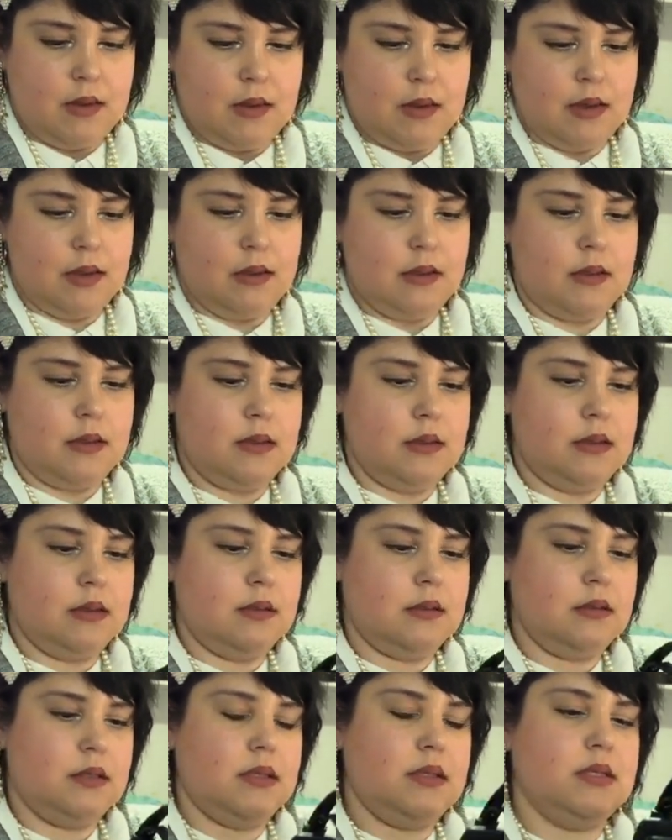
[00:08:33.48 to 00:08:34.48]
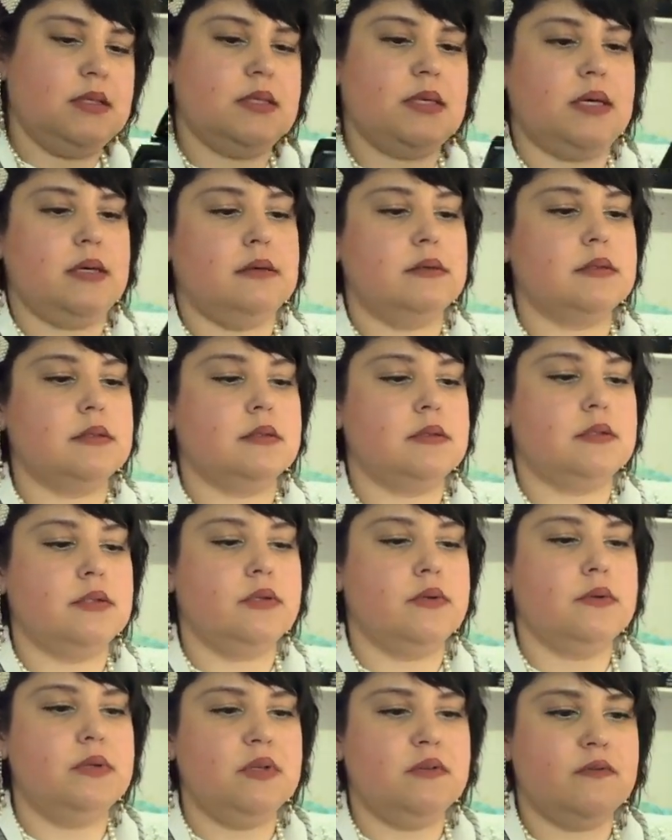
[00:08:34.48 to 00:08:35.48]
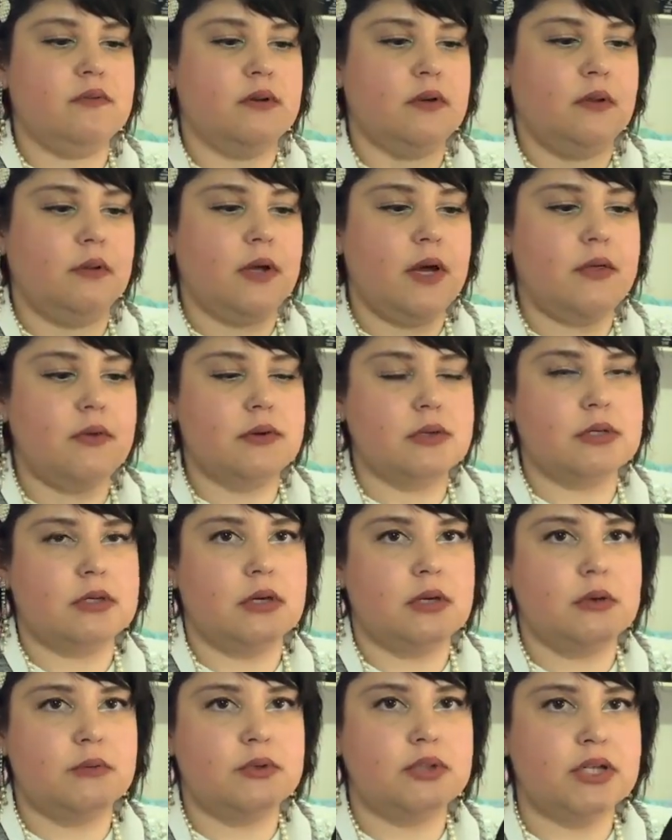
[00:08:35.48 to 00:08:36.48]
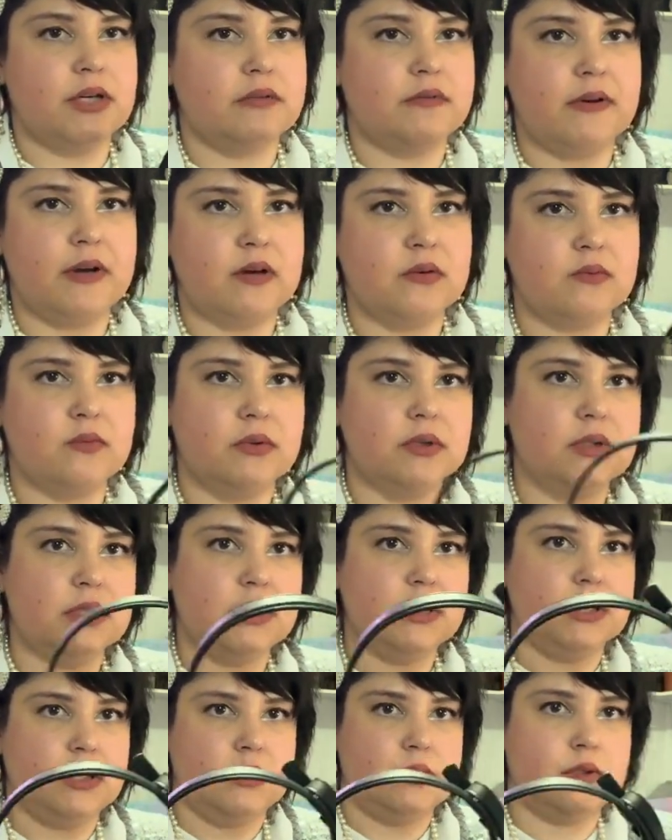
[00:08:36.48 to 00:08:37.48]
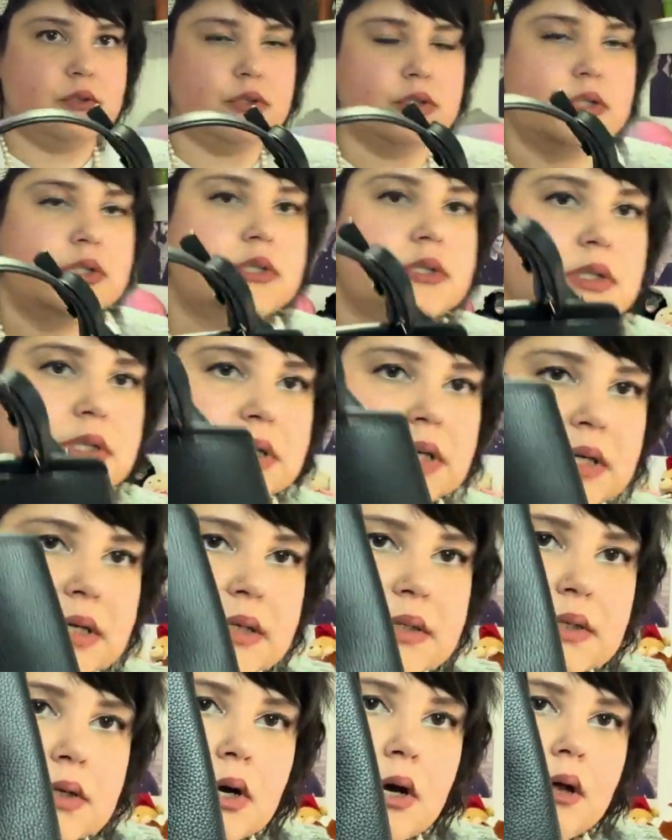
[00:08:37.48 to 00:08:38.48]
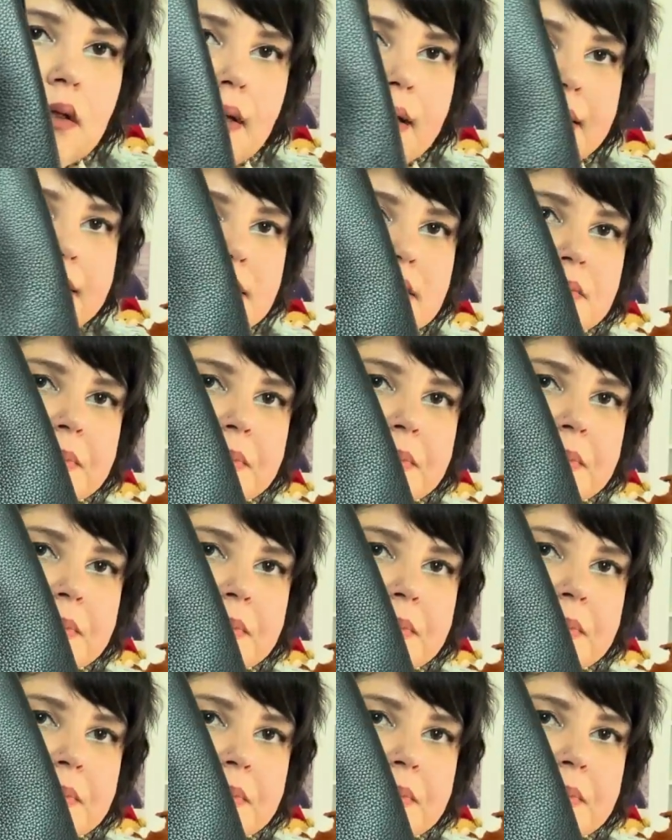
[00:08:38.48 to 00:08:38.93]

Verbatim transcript: and then this has two different leathers on it which i found really interesting it's got like this